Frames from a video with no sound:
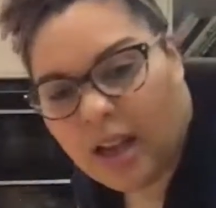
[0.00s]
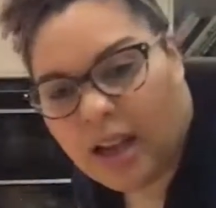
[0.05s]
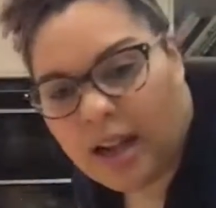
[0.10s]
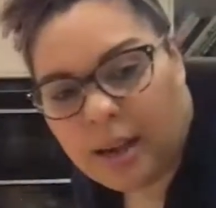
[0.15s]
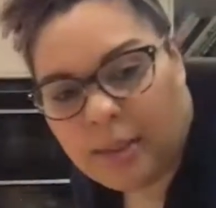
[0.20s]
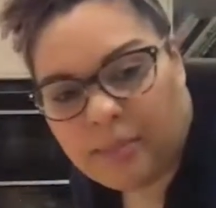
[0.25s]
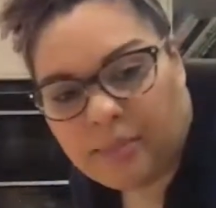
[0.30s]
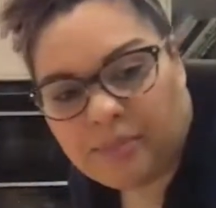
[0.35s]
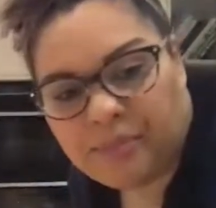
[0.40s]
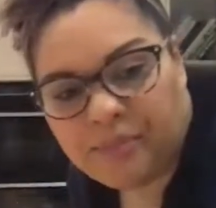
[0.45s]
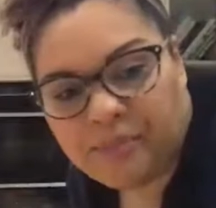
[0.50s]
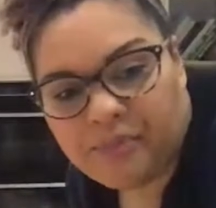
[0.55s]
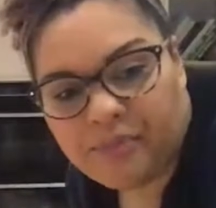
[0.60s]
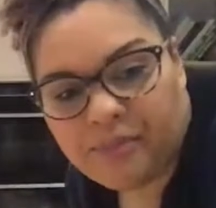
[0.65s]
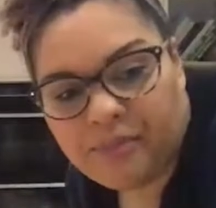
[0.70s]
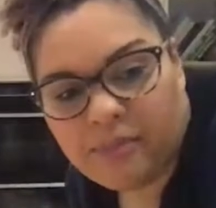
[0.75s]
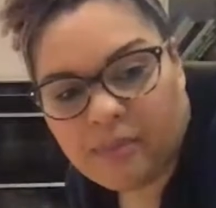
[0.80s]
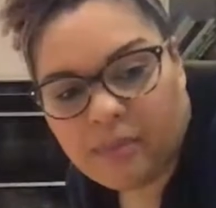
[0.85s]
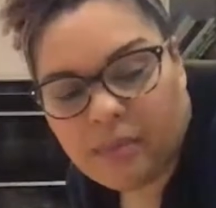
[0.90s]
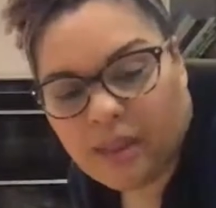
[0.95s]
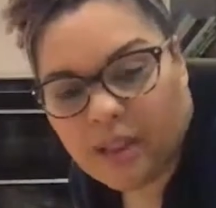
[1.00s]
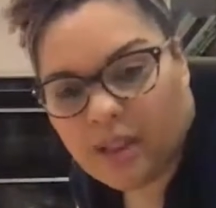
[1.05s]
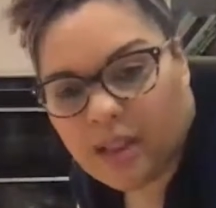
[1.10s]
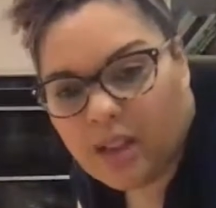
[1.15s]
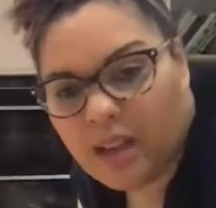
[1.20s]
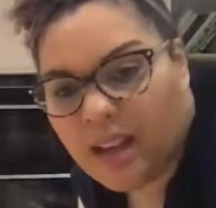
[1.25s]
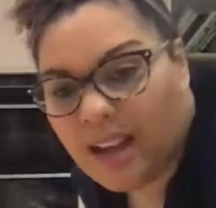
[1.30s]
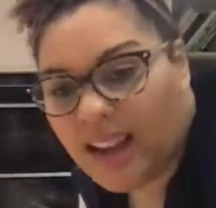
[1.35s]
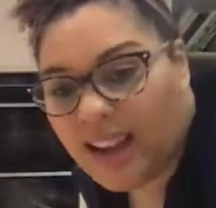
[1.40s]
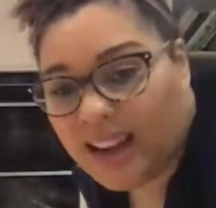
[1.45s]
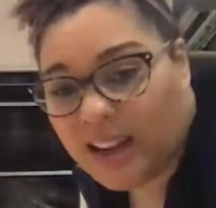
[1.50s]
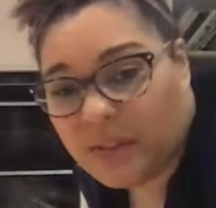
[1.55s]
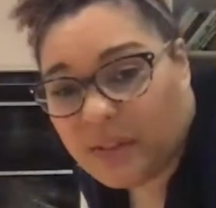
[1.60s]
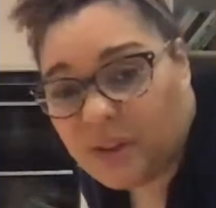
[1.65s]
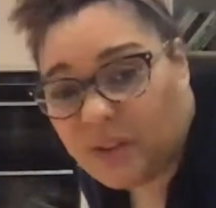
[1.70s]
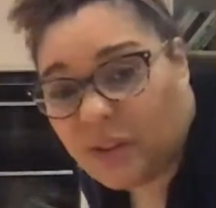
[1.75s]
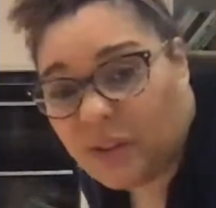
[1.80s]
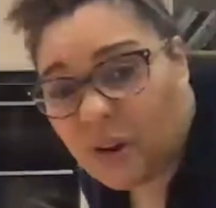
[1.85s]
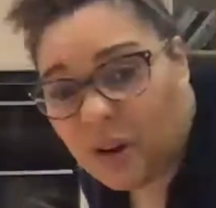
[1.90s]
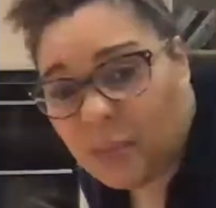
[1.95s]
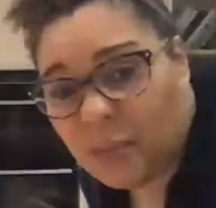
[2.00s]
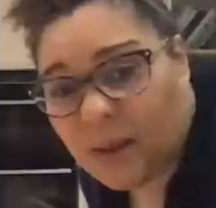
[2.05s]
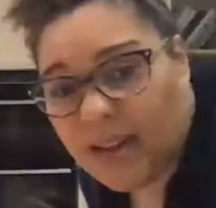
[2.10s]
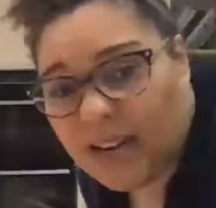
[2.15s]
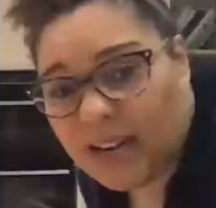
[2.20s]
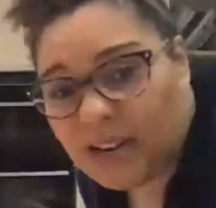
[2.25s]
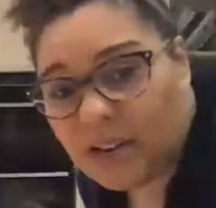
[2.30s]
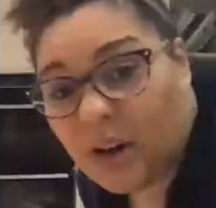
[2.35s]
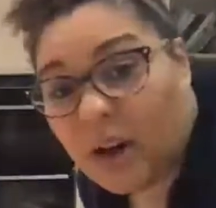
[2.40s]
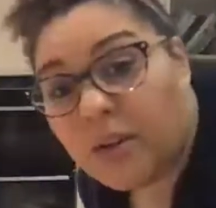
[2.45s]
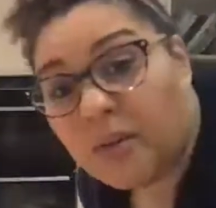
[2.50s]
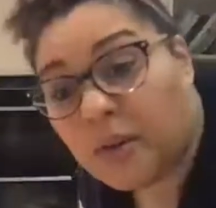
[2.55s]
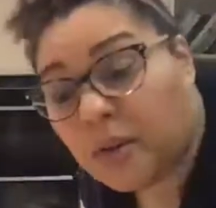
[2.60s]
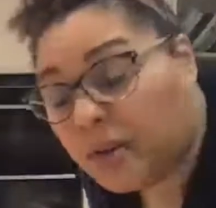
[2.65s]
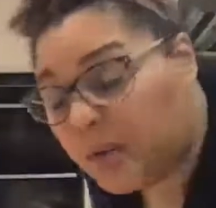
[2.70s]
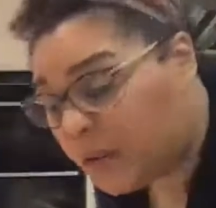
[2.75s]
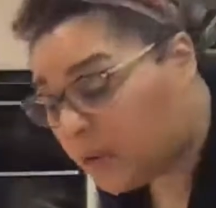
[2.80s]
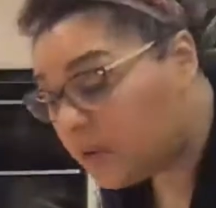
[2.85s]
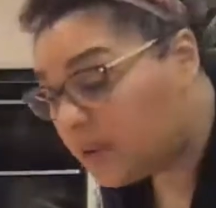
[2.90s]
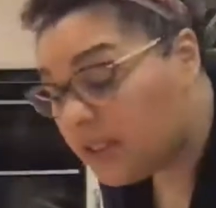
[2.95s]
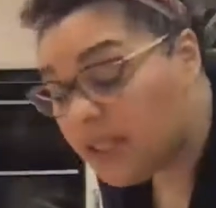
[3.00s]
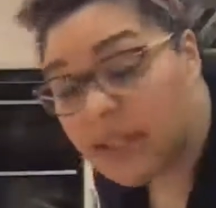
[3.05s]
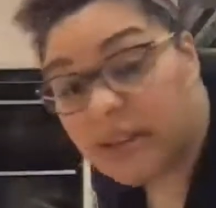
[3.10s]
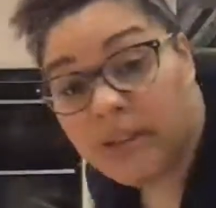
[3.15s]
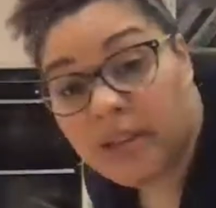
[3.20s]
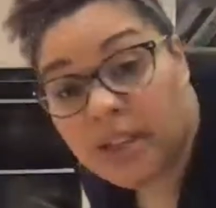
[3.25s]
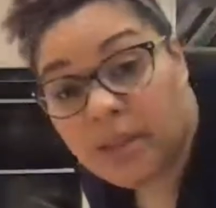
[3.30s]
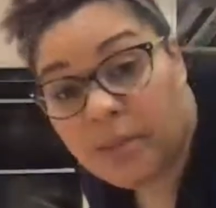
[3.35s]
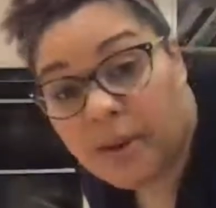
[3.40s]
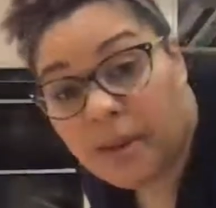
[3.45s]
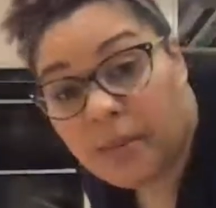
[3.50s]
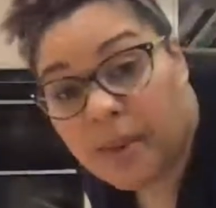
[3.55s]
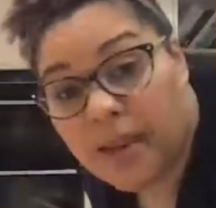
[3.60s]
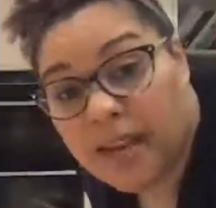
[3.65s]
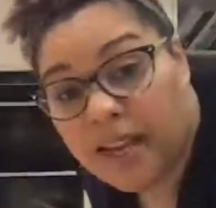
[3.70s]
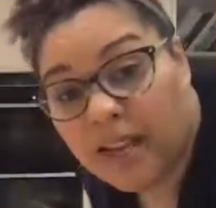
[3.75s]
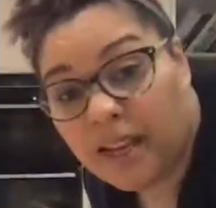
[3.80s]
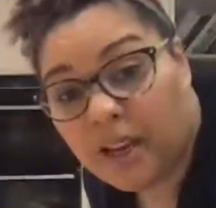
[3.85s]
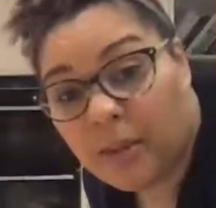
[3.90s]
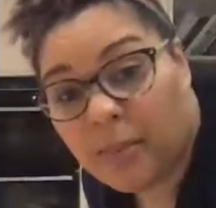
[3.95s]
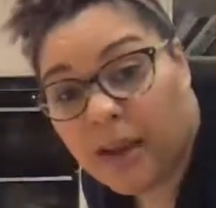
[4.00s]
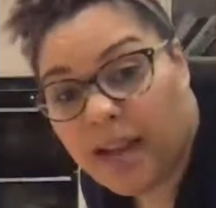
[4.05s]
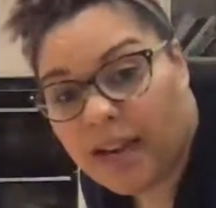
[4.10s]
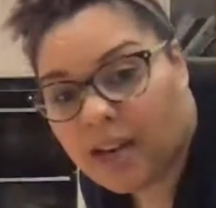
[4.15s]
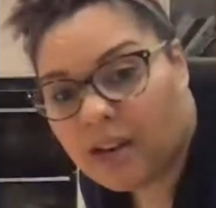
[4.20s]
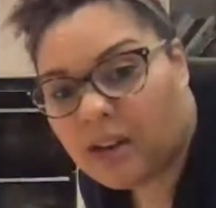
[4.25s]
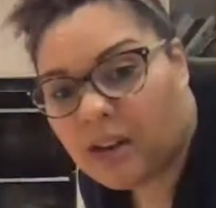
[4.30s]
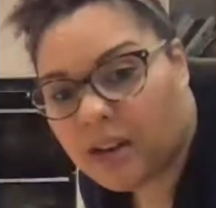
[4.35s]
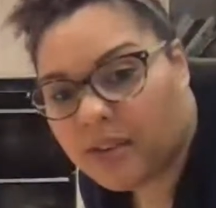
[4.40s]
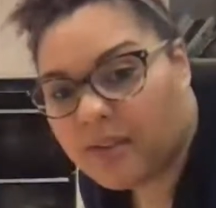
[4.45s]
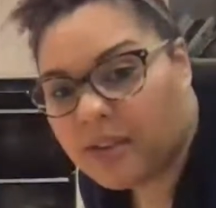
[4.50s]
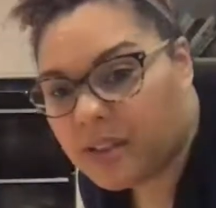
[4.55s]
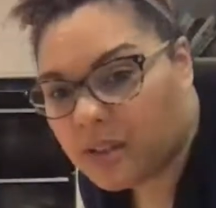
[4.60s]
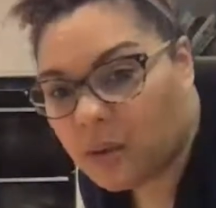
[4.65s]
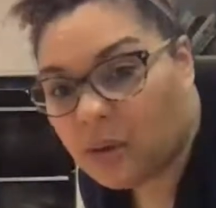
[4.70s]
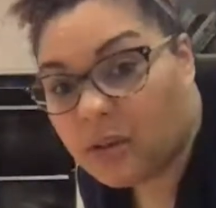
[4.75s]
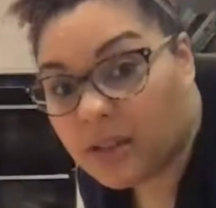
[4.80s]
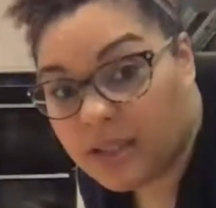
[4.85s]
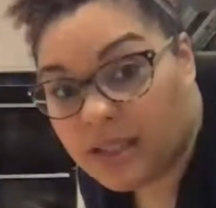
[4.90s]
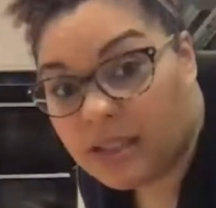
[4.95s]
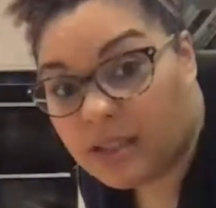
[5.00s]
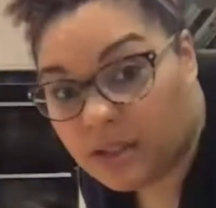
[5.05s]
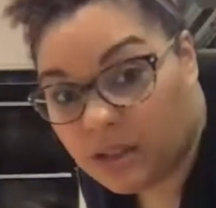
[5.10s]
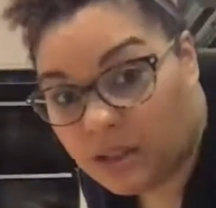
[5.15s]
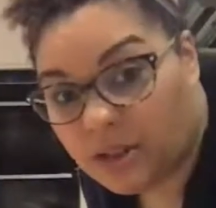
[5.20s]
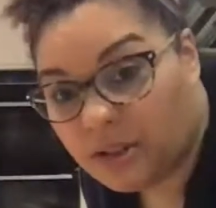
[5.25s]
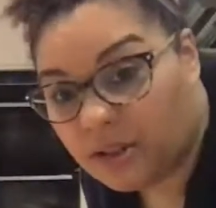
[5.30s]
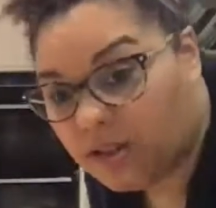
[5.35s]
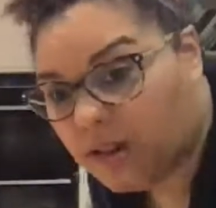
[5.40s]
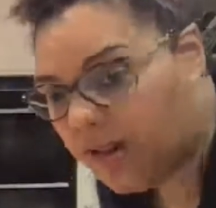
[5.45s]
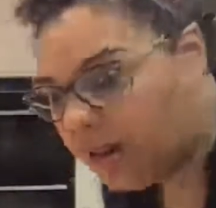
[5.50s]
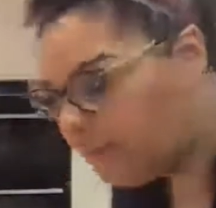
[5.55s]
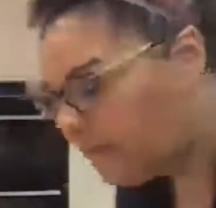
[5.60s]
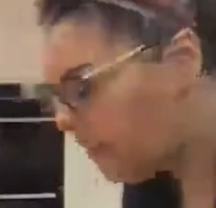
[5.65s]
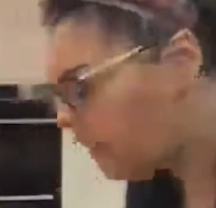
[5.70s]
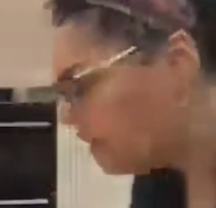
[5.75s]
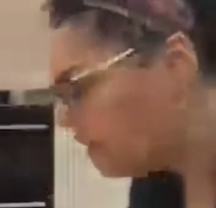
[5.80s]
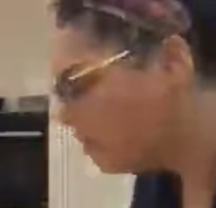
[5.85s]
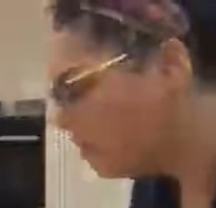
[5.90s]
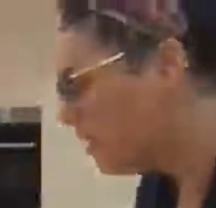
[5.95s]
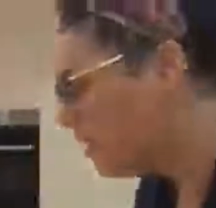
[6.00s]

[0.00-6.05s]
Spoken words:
And if you've got a palette knife, or if you're serious about baking, a palette knife is honestly such a great investment.